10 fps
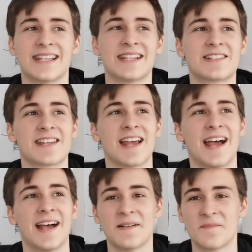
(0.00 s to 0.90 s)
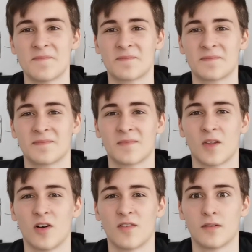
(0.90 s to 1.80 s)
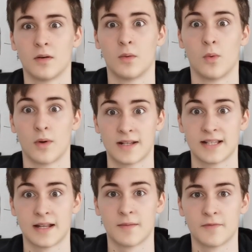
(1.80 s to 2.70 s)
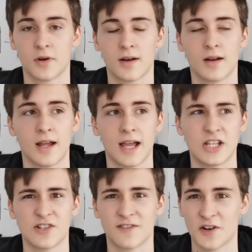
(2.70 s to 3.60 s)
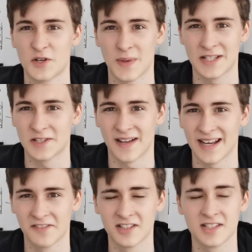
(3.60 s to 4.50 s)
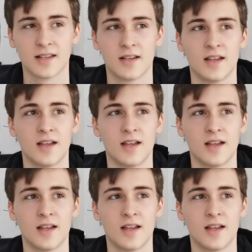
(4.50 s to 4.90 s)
stage of what I signed up for in your first weeks of A-levels,